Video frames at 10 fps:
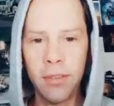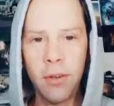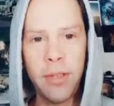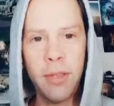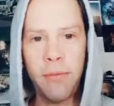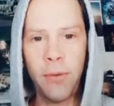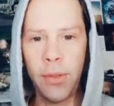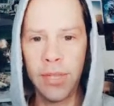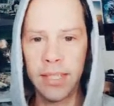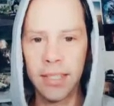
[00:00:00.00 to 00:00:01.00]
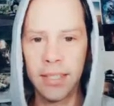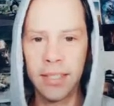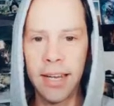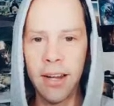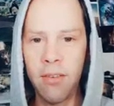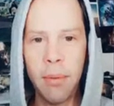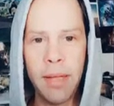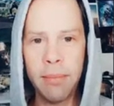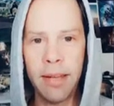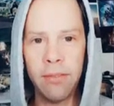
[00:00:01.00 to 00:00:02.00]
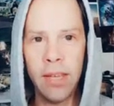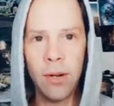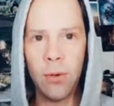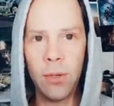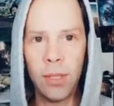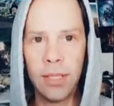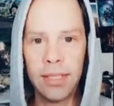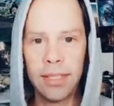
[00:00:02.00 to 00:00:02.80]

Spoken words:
Who were you before this? I don't remember MIV at all.